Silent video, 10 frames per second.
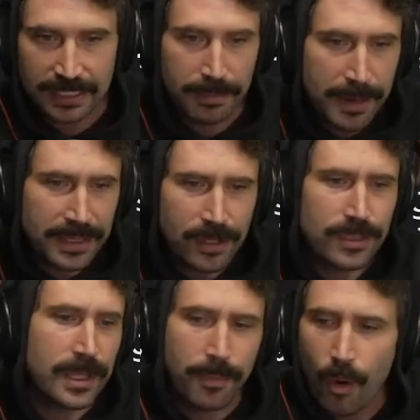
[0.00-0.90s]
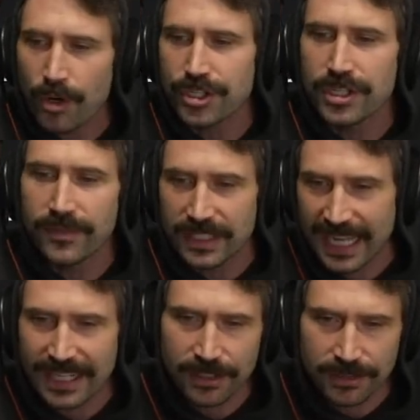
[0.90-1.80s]
And maybe there was a portion of the
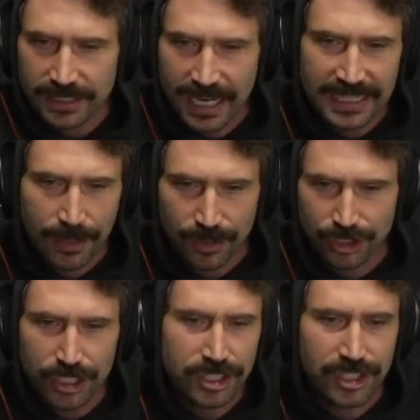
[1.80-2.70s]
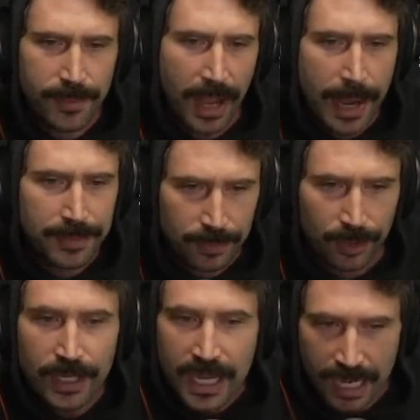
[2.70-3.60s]
technical design that was just
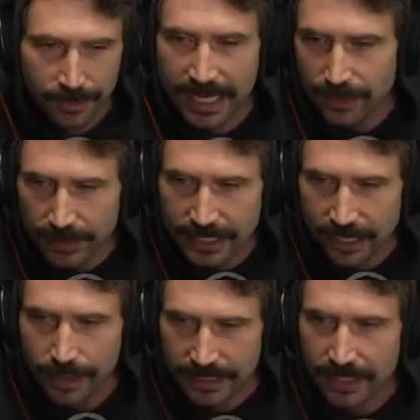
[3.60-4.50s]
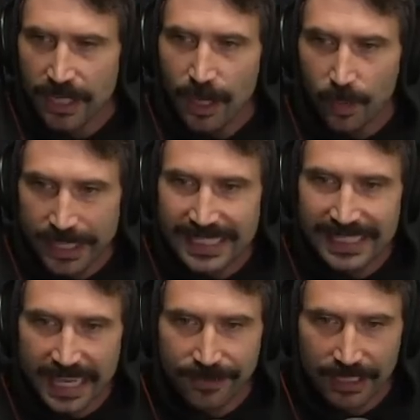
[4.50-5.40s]
suboptimal and we had to redo it. We can
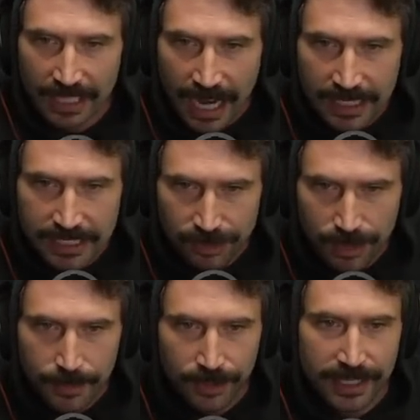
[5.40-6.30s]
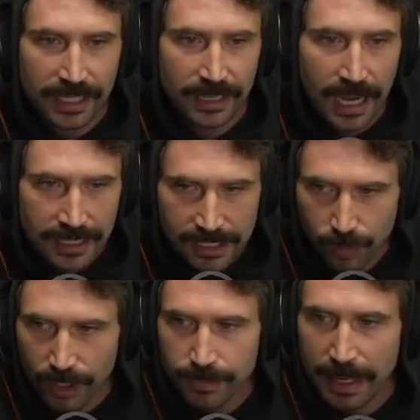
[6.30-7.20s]
save a lot of this trouble and a lot of this
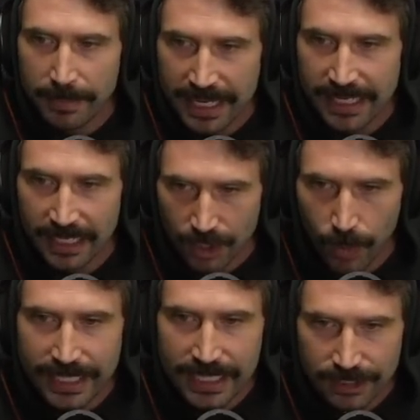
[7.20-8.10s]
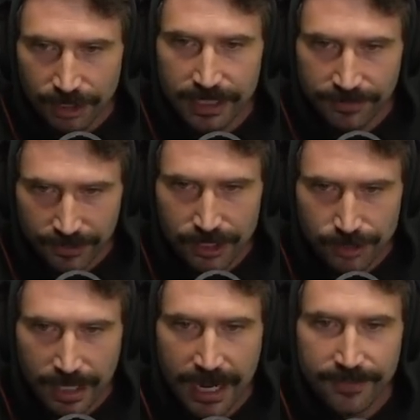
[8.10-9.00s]
work by making a quick and dirty first
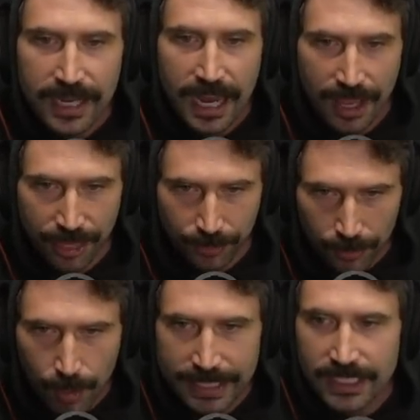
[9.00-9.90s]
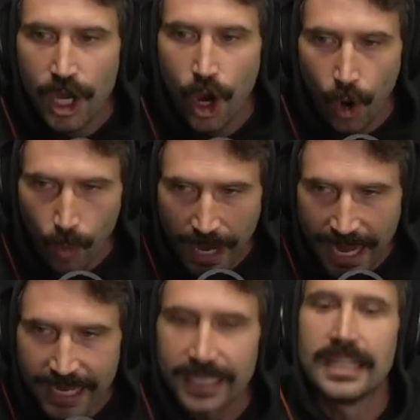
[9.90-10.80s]
draft and throw it
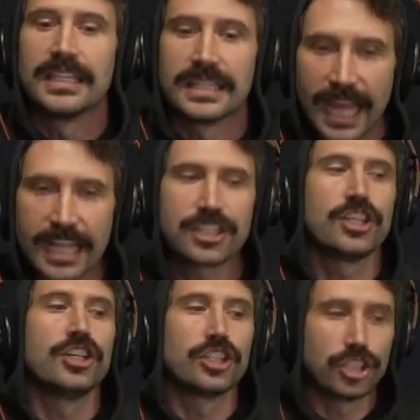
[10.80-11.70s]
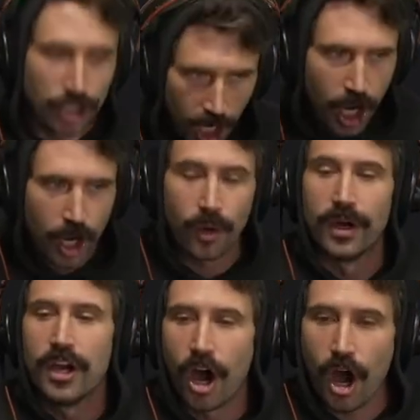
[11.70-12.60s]
away. Let's
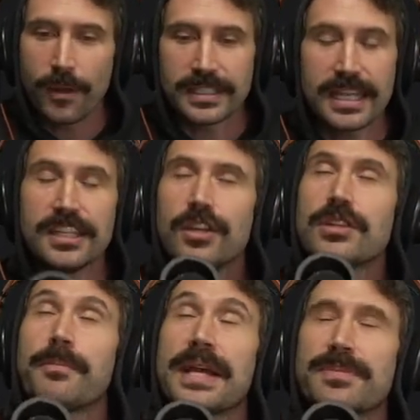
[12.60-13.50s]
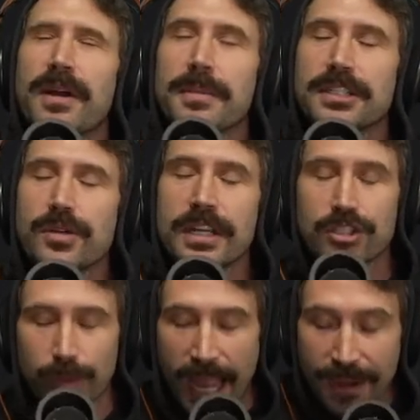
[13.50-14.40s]
go. Always, and you know what the best part about doing a
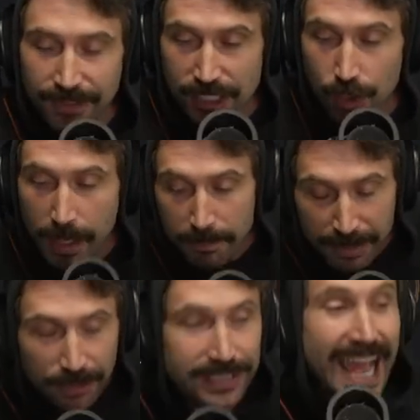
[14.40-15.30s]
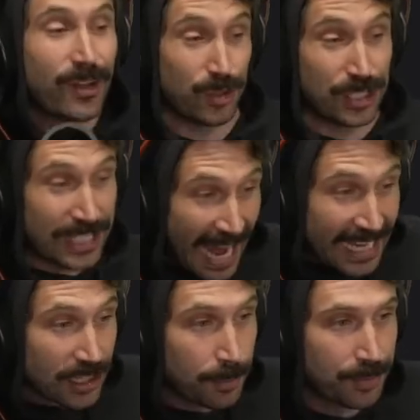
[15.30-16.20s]
draft is you can build it
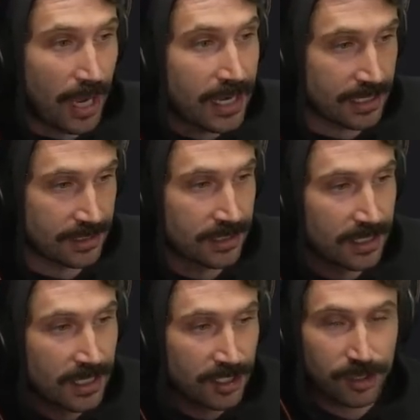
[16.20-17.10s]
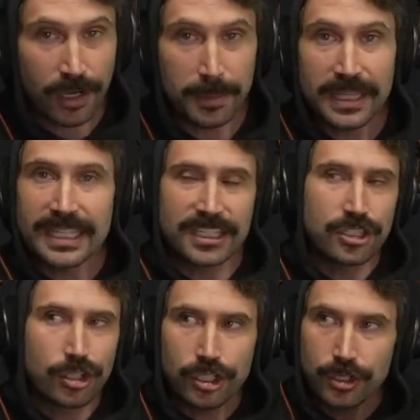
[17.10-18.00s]
outside of the product. Do you know what I mean? Like,
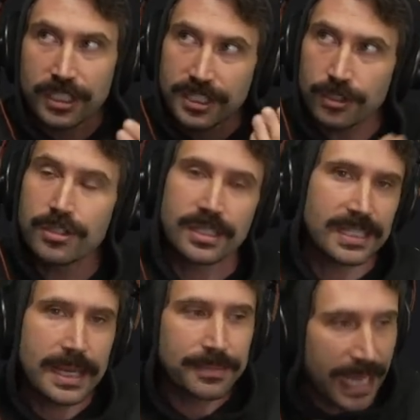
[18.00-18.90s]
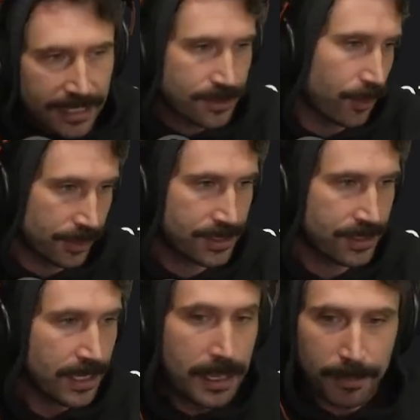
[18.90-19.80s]
sure, you can still use the same data
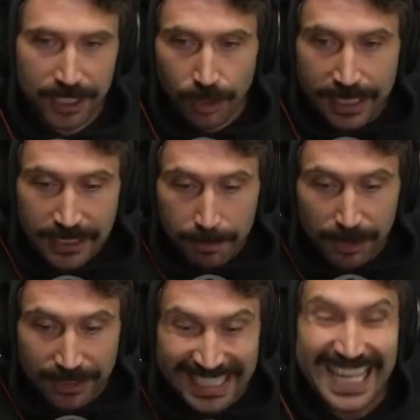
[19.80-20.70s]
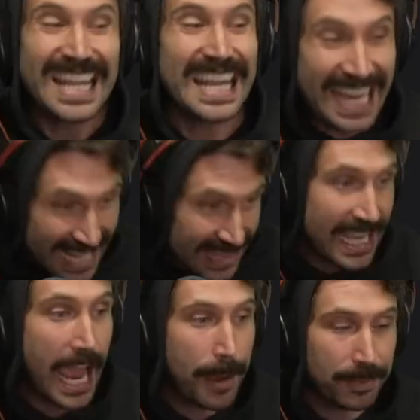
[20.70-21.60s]
source, but you don't have to build it in
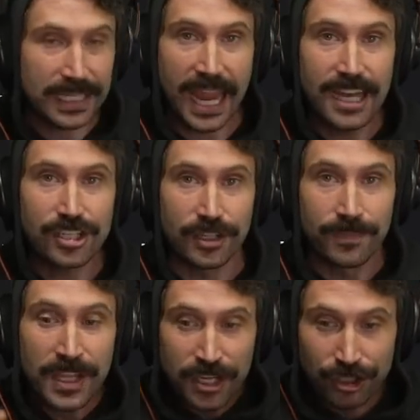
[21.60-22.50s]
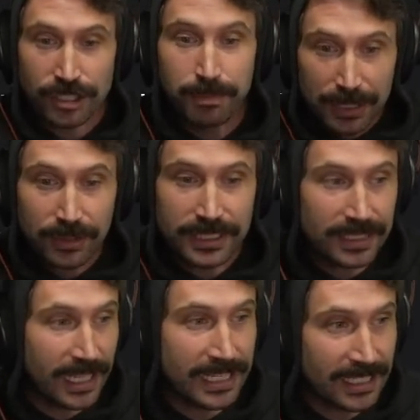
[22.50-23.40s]
the application. Just build
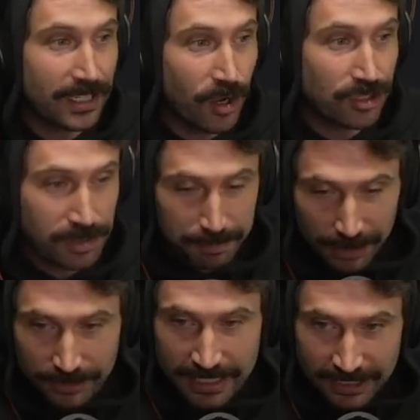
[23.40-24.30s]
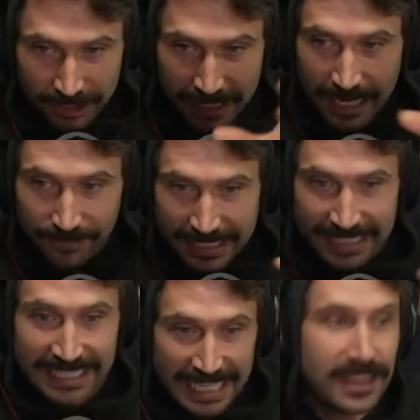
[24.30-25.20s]
it like, you know, just build it, just kind of
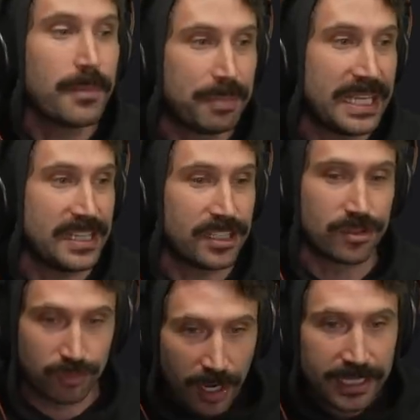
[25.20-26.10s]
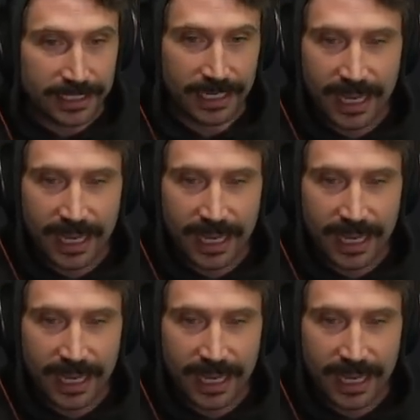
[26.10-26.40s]
like get the pieces running.